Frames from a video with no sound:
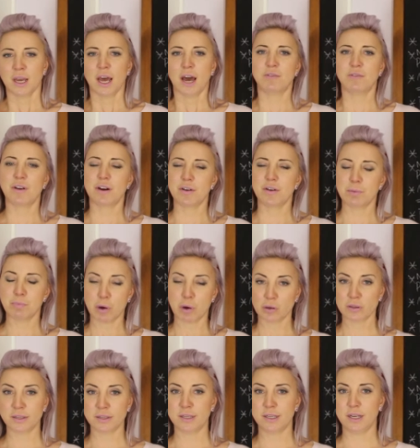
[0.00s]
and very
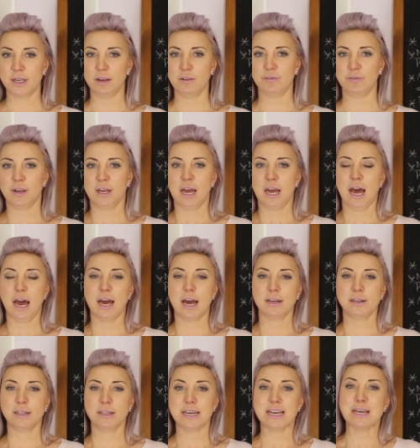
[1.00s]
positive.
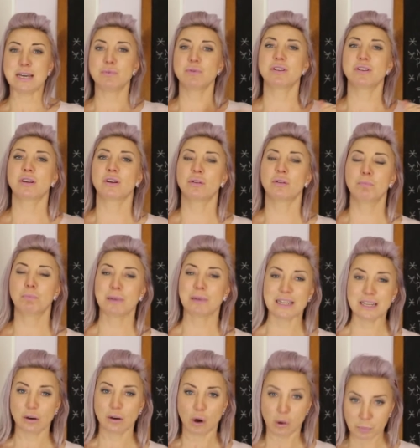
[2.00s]
And he was the
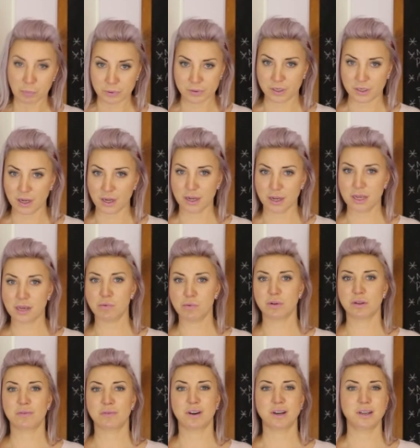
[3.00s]
complete opposite. He
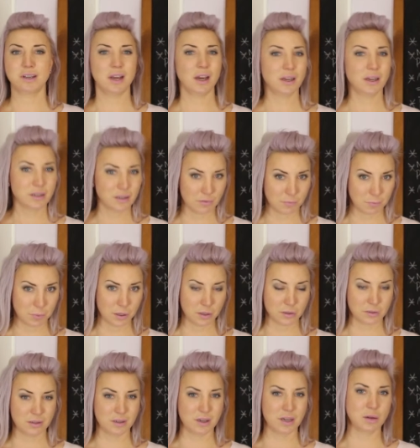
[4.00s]
was a very negative
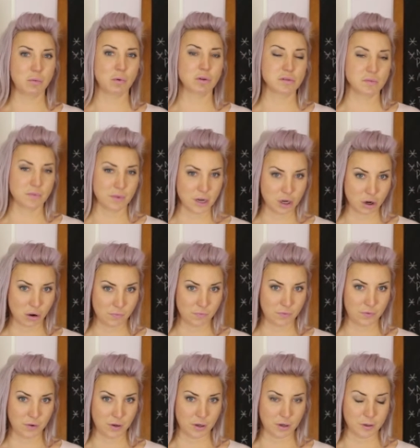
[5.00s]
person and he wasn't very
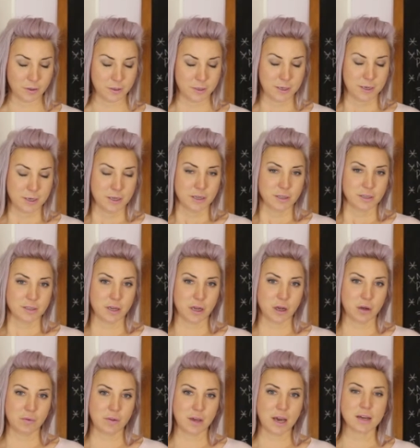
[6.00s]
confident.
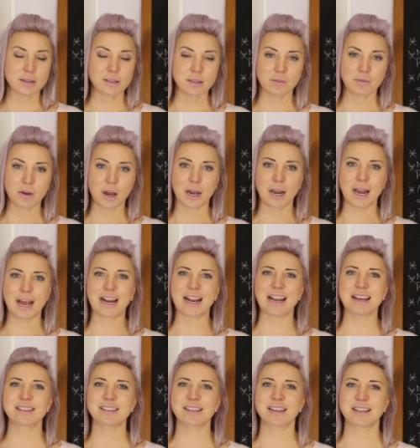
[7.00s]
So that's a, a
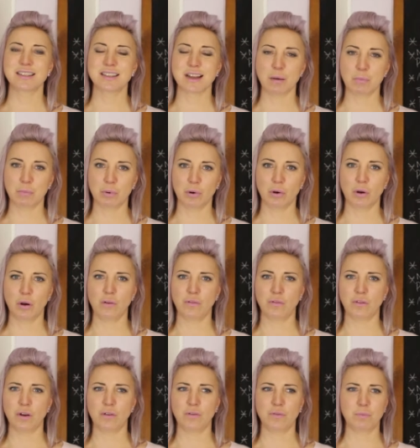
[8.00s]
classic example
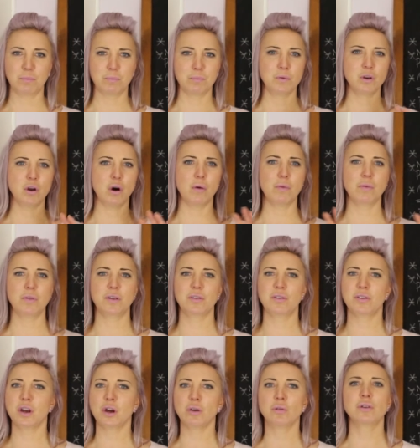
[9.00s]
of, of not, there's
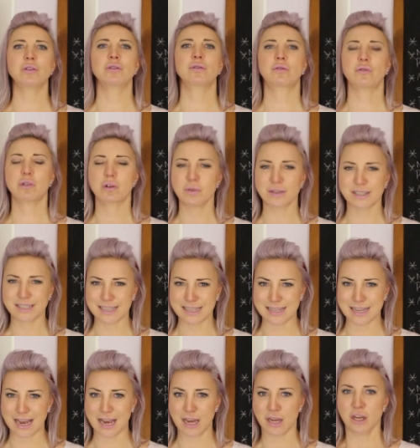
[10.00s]
no congruency
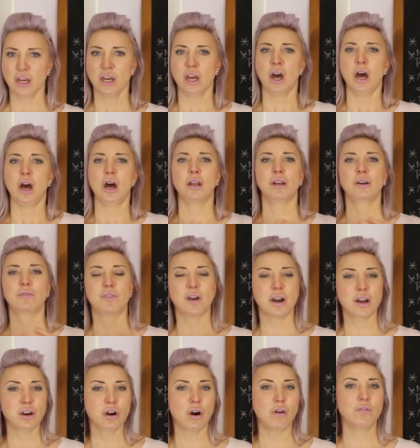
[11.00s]
there. A
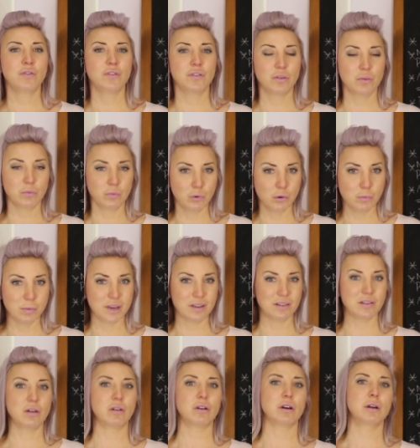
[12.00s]
very confident woman
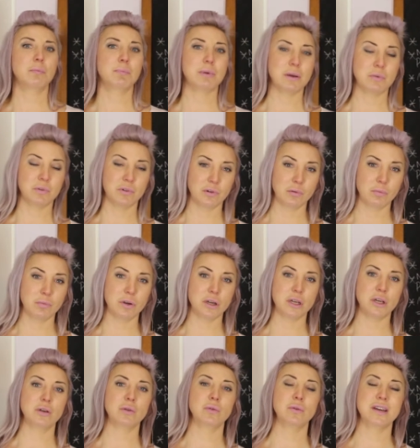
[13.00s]
is not going to be with
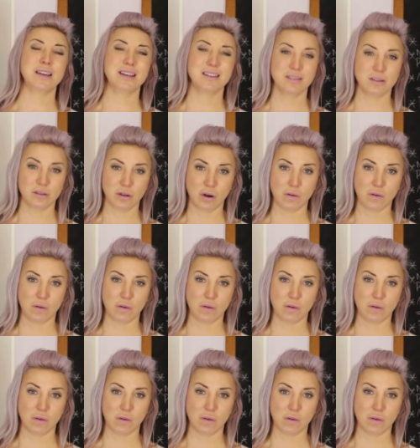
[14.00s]
somebody who isn't